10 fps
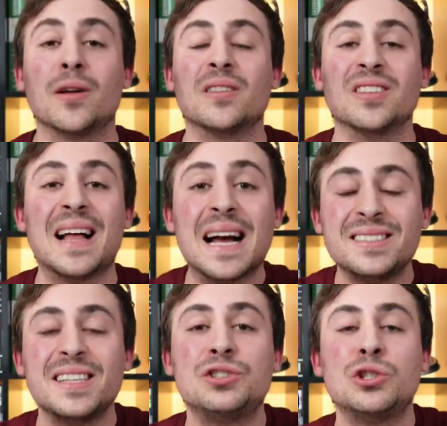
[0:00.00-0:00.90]
the last
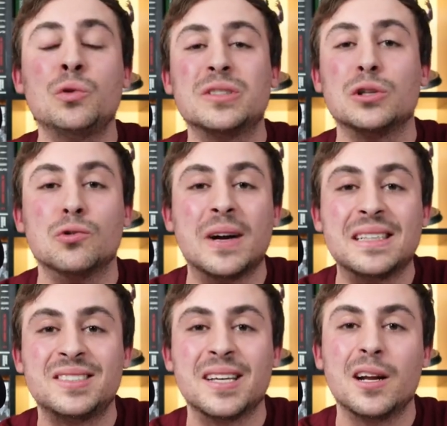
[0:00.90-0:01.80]
issue was a great
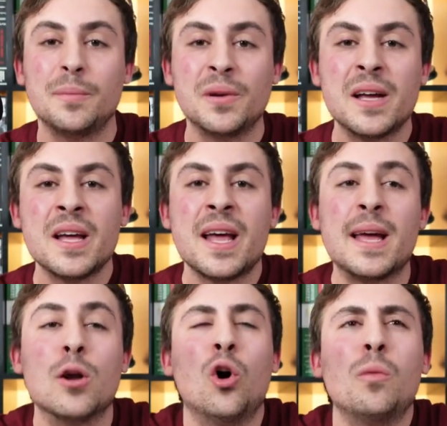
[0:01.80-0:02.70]
setup.
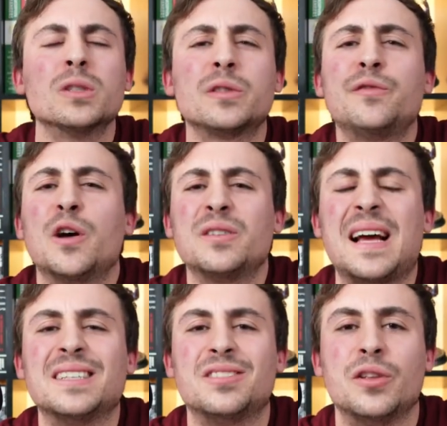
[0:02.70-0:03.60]
It almost felt
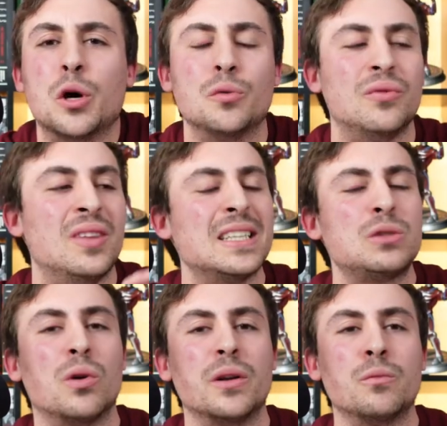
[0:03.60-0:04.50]
as though this
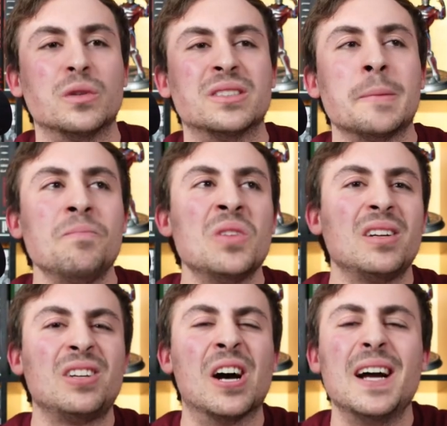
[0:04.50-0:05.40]
one was
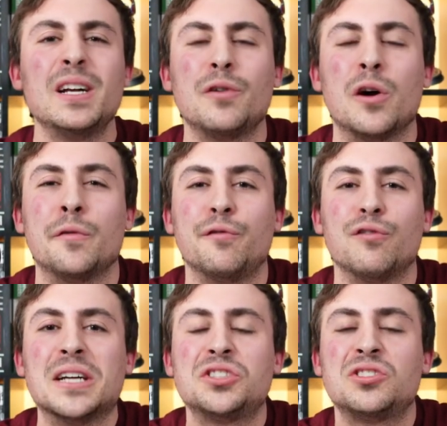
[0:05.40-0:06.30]
kind of a
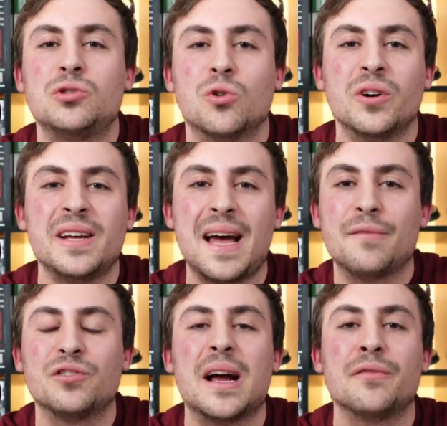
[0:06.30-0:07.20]
fresh story
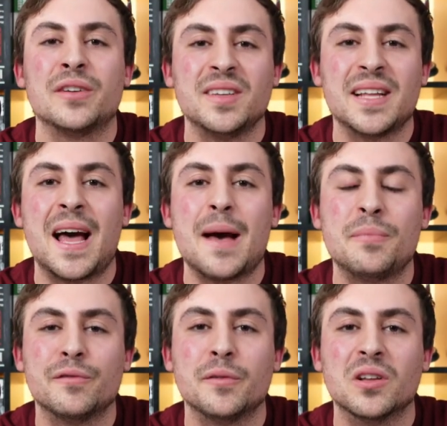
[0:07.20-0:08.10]
after everything that
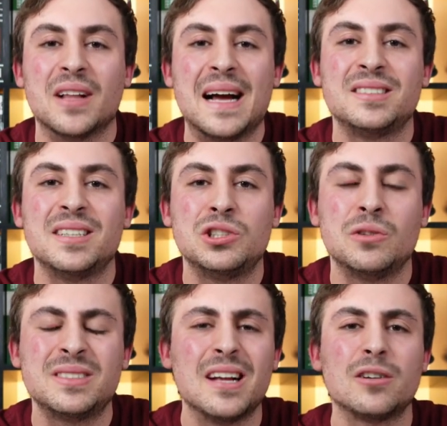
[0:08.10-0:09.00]
happened from the last issue.
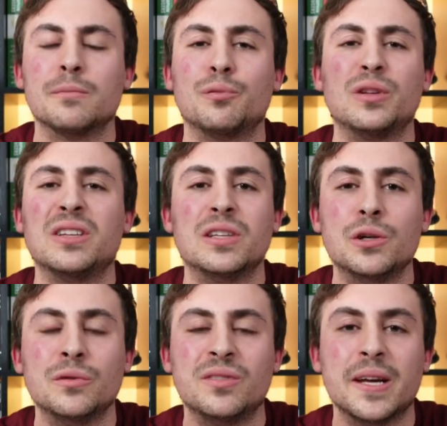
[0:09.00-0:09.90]
It's not a completely
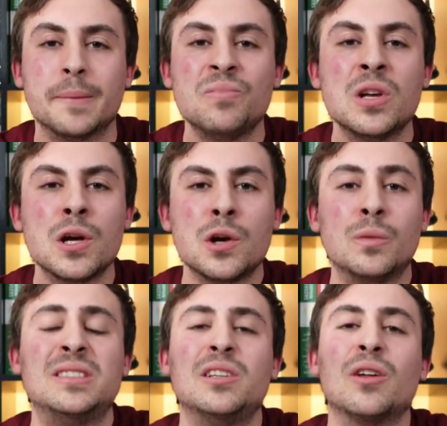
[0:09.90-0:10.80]
new thing. We
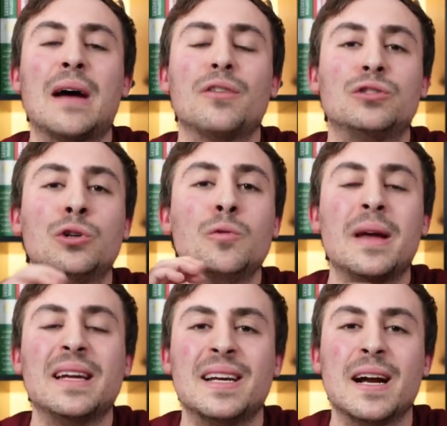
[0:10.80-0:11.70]
still have our two
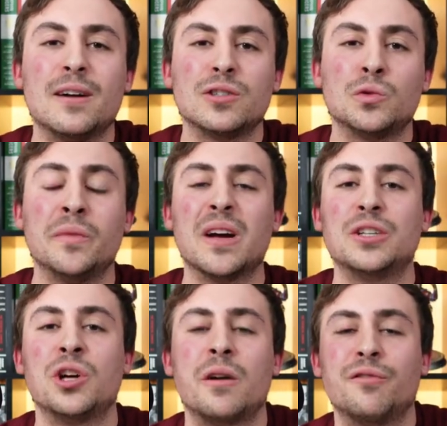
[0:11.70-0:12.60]
main characters. We've got
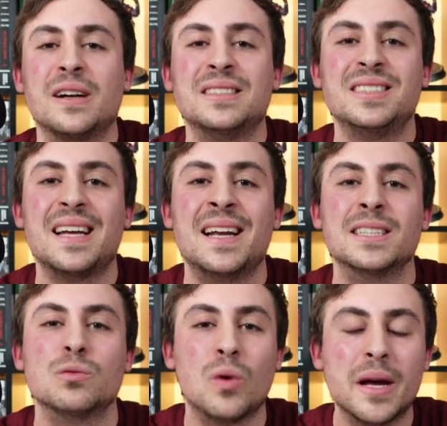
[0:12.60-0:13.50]
Chuck Frenzy and
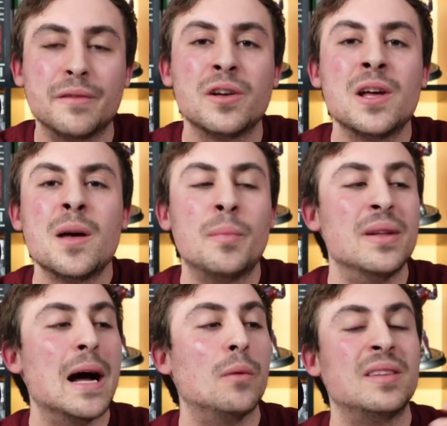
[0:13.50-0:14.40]
his wife, but
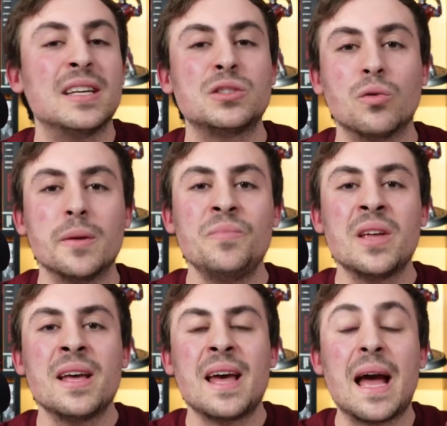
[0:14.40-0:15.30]
now with this one,
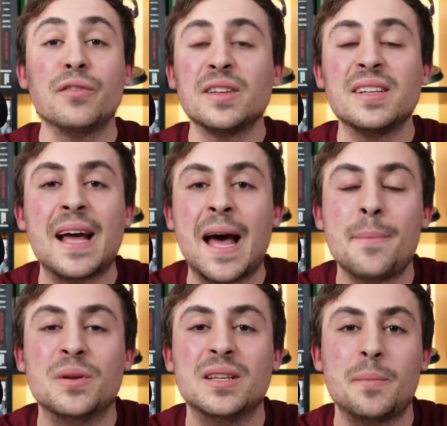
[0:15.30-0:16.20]
everything that
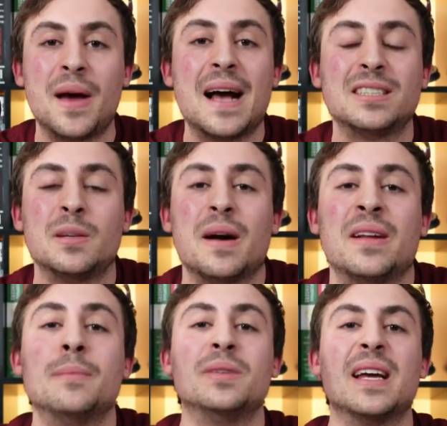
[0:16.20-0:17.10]
happened in the past about
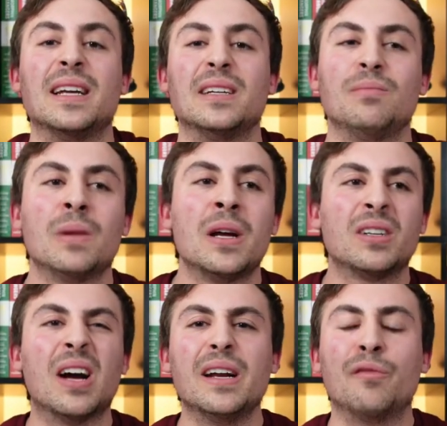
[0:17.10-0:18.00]
him getting
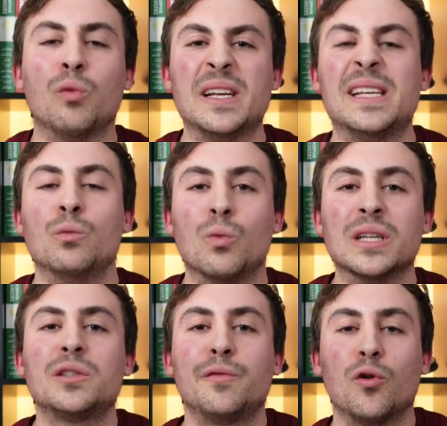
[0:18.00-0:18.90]
kind of what he
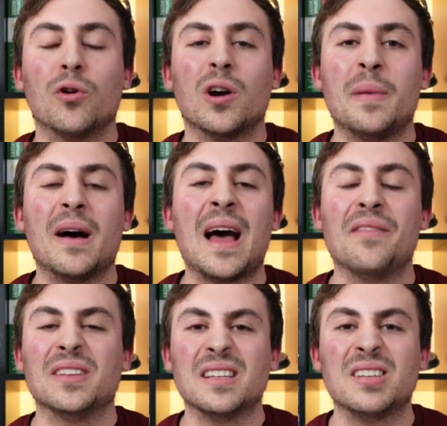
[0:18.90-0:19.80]
wished for about
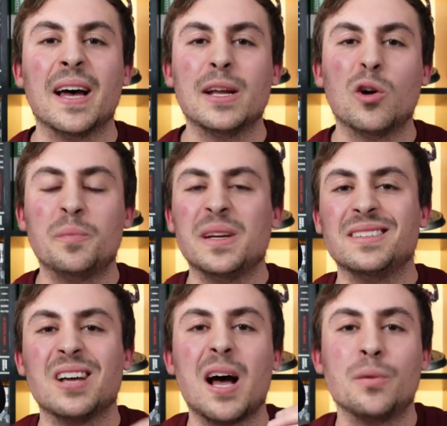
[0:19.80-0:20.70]
having the title, being
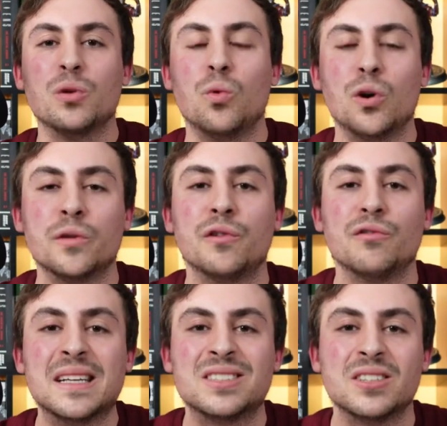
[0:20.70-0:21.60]
top of the world for
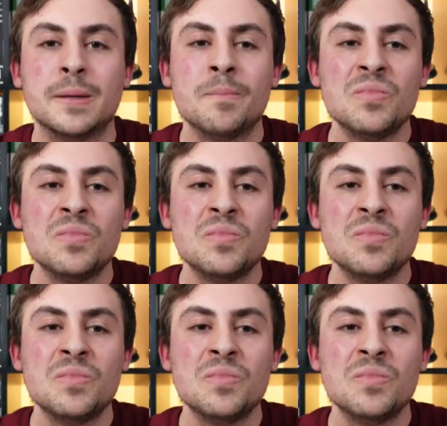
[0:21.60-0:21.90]
wrestling